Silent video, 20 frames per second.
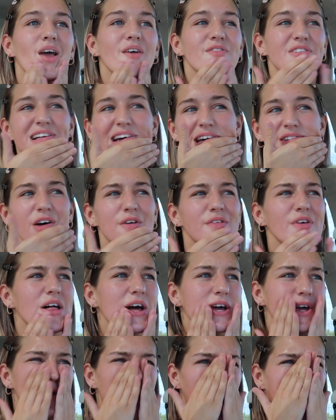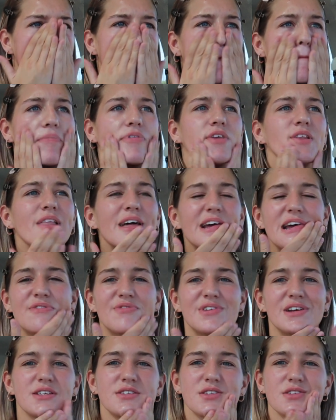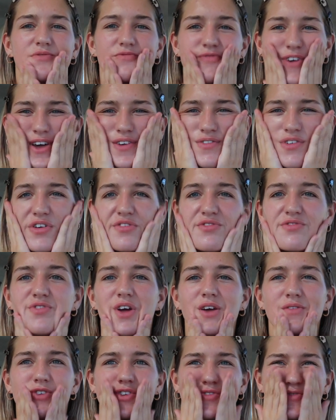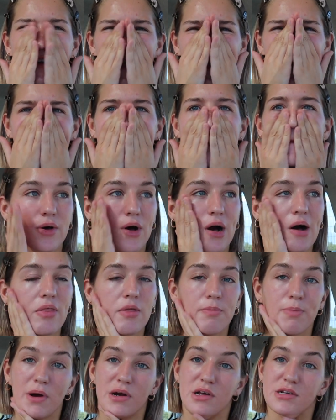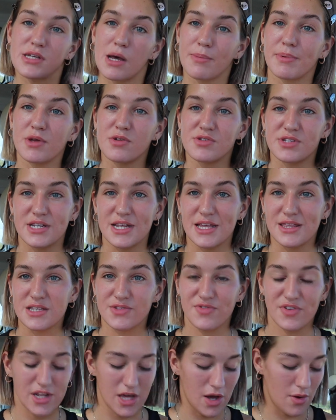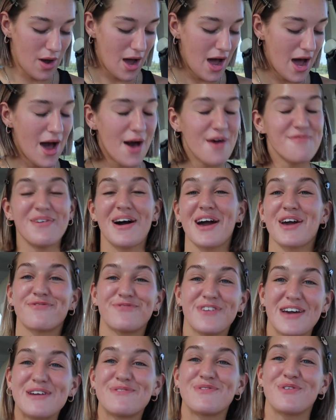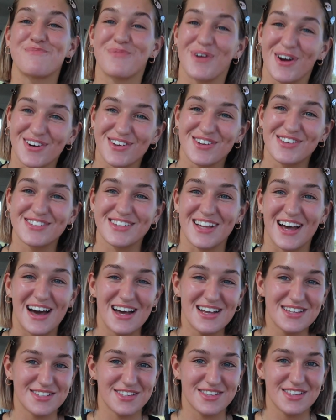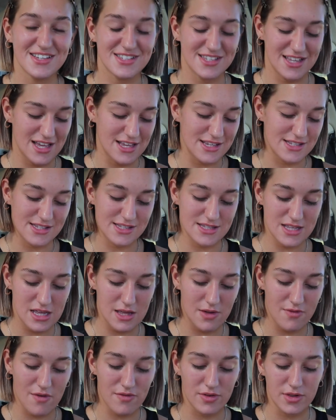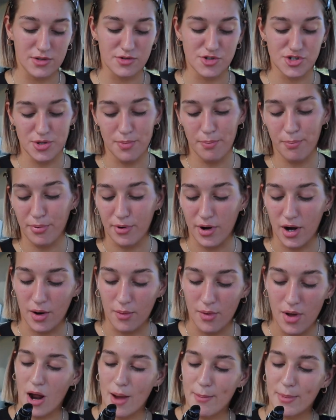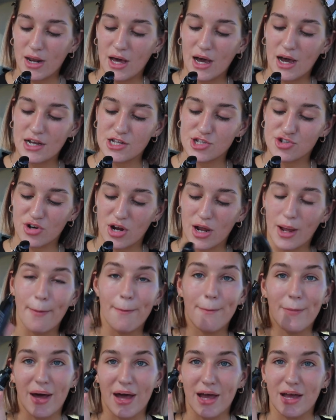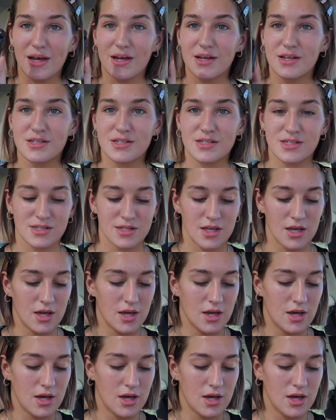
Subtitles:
I feel like I've not like done like a recent favourites video. So all the products I'll be using in this video are my favourite products, guys. So this is the Revolution Pro Prime and Hydrate Base.